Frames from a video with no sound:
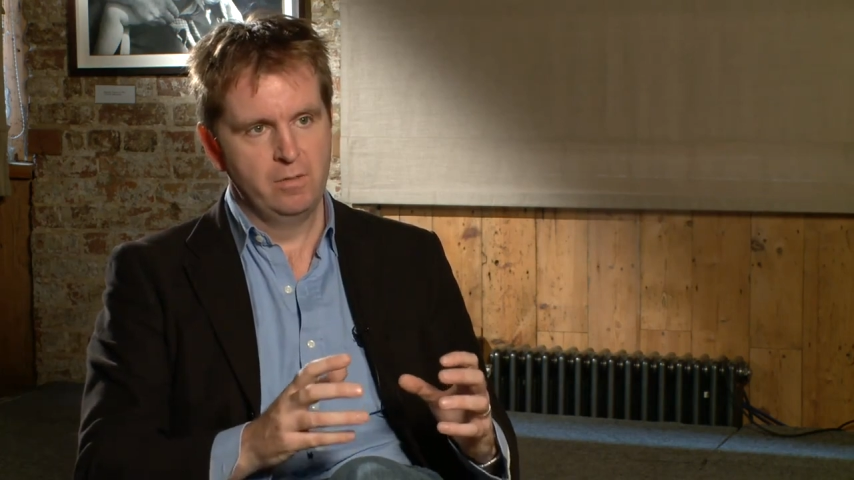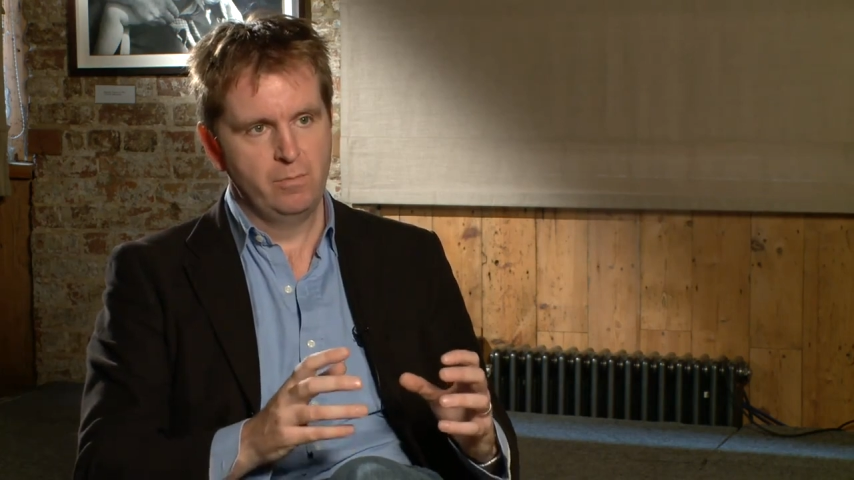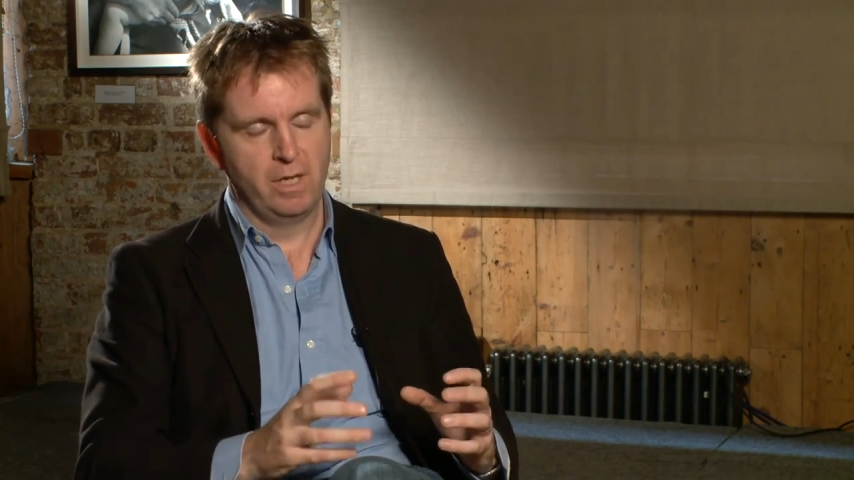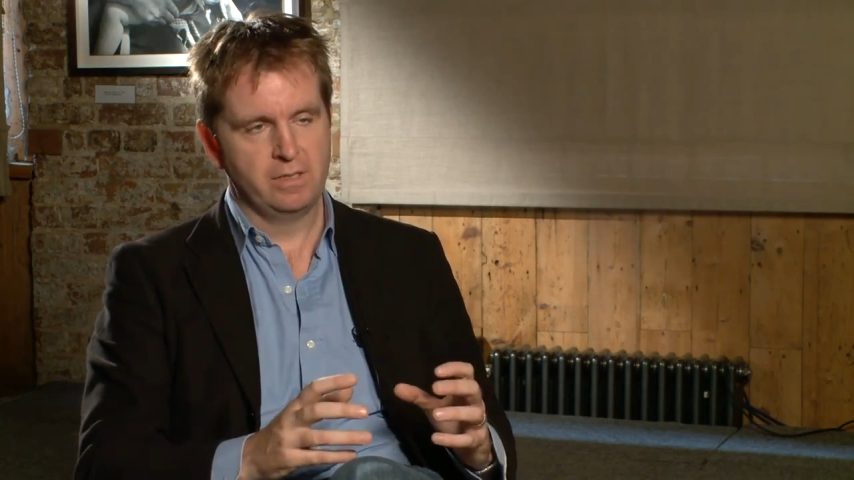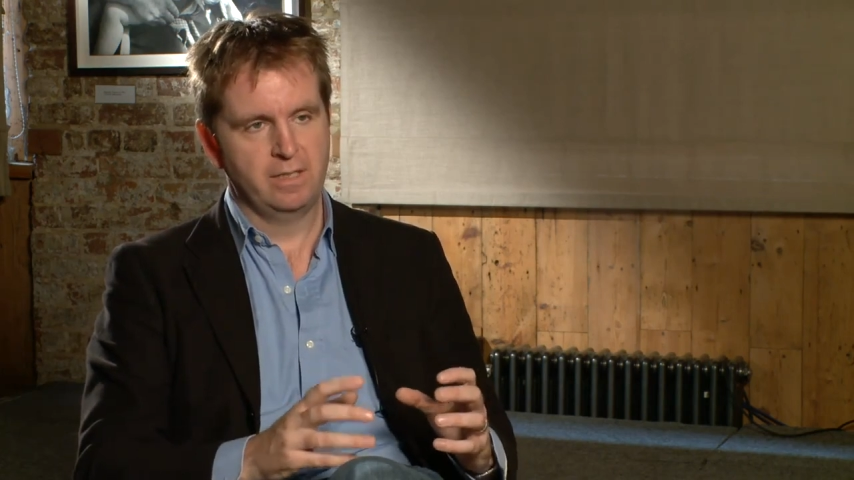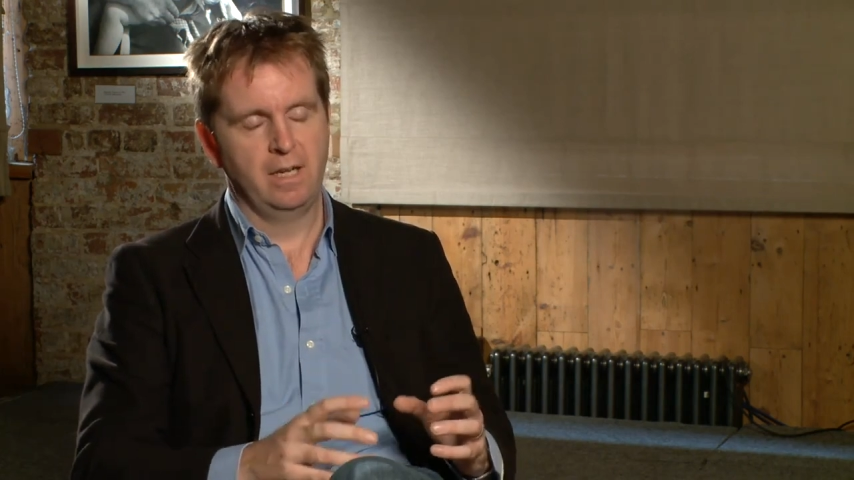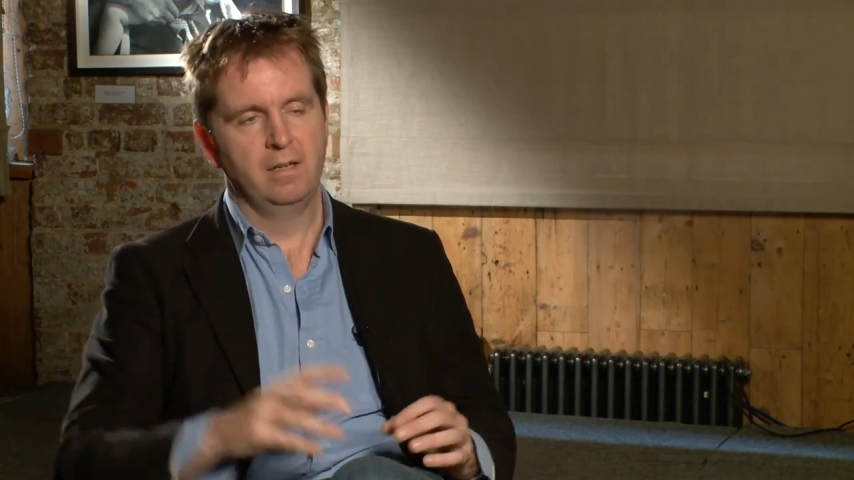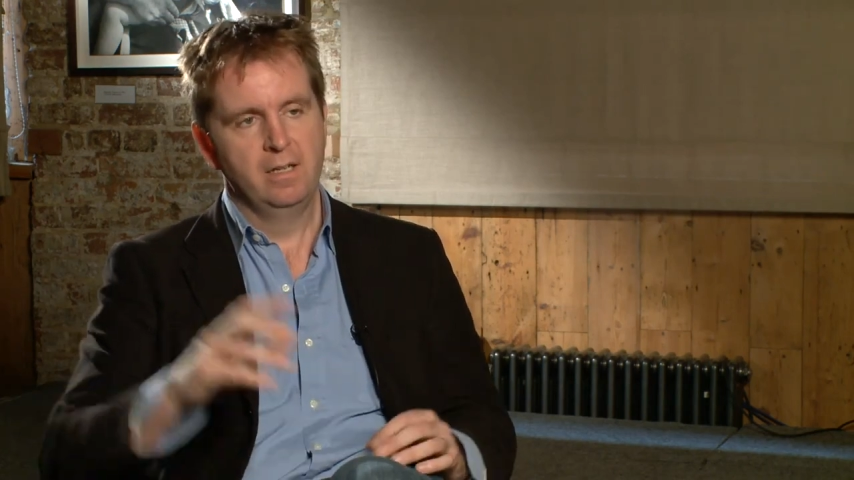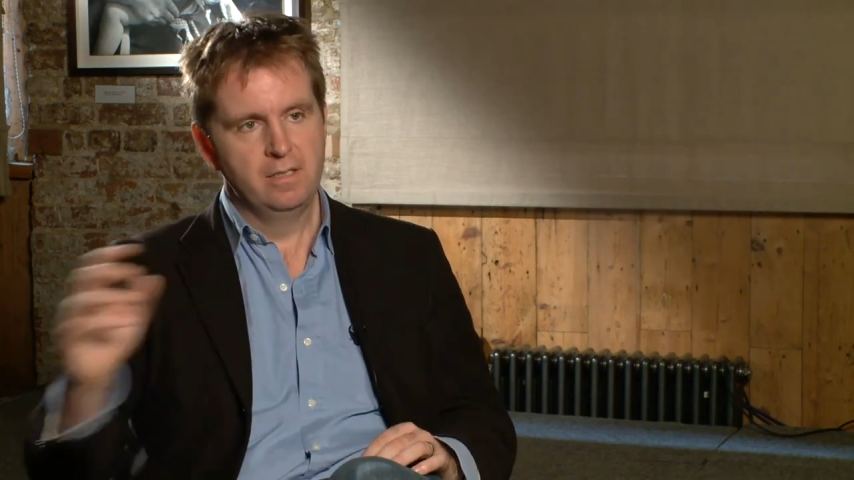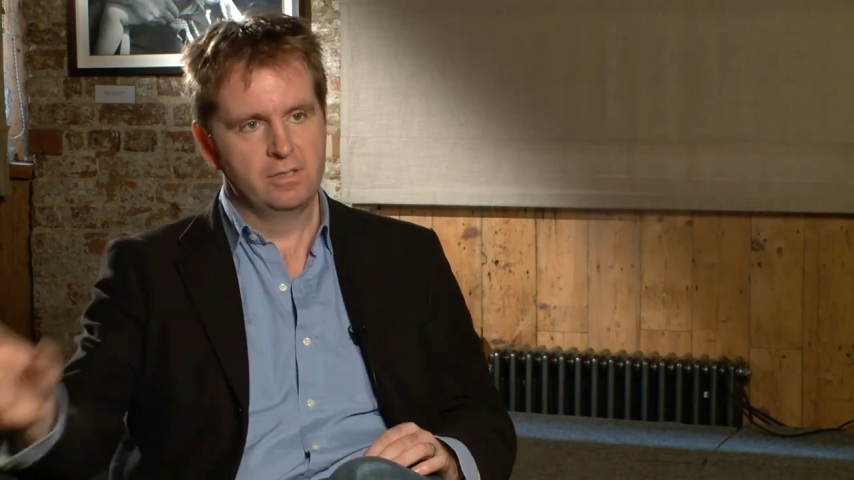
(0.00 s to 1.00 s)

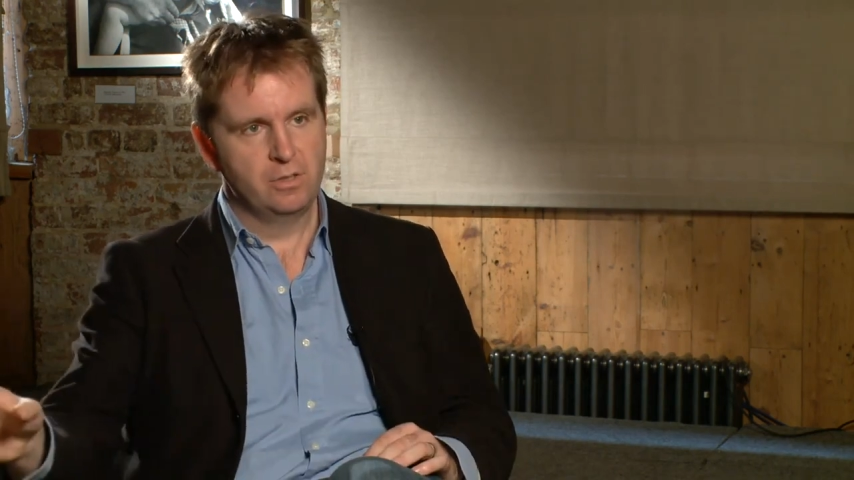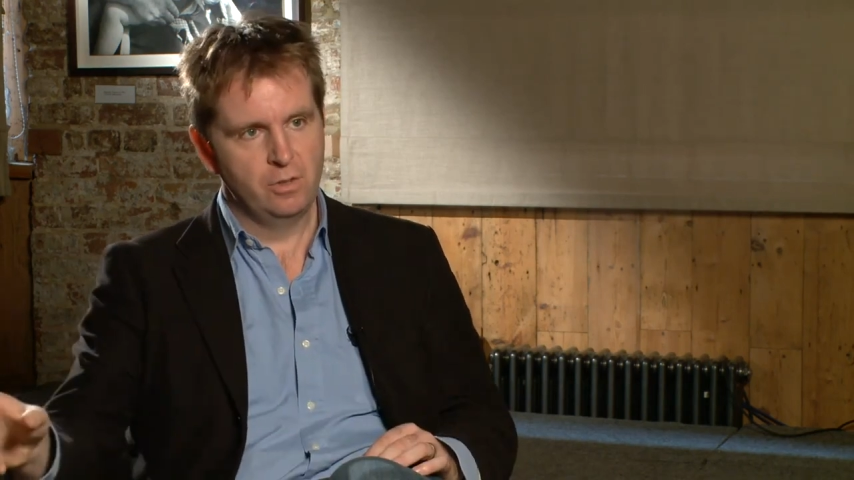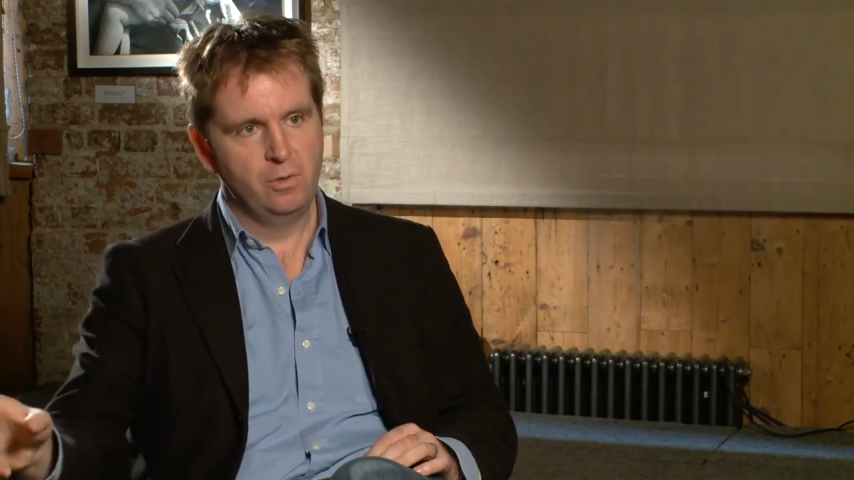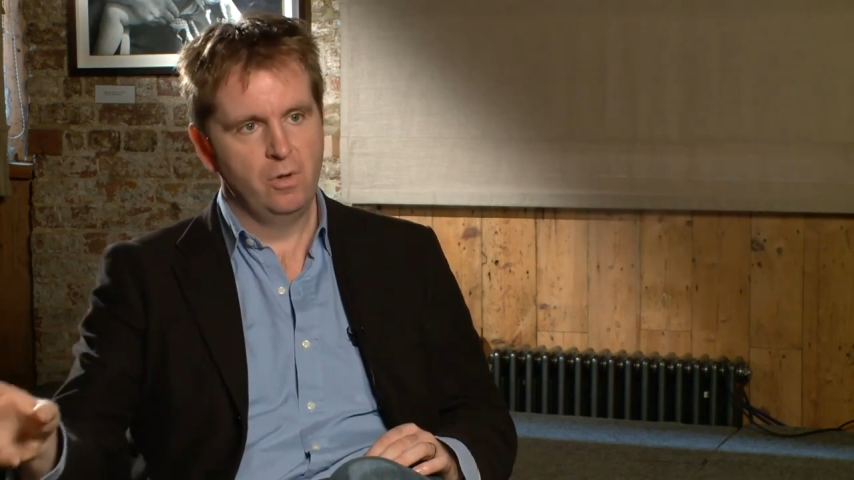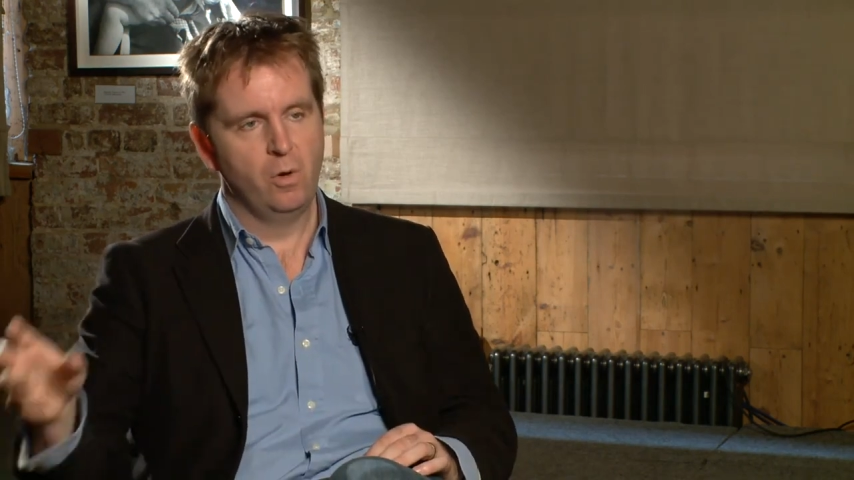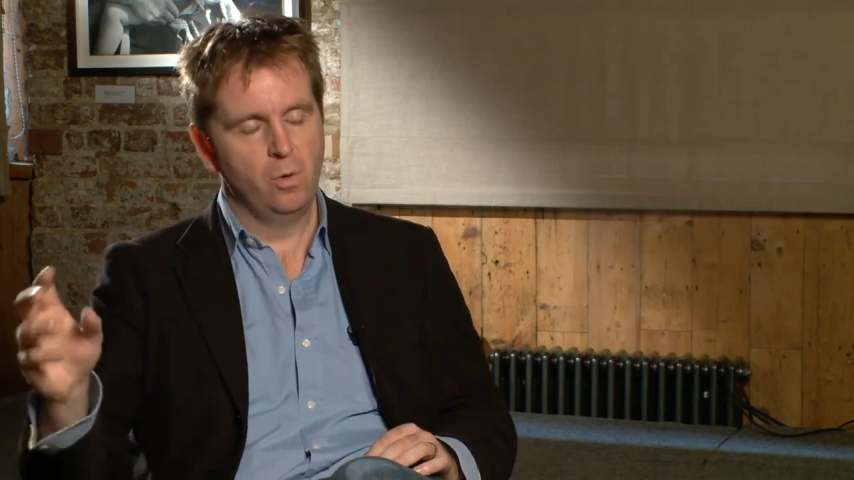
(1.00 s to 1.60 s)
personnel to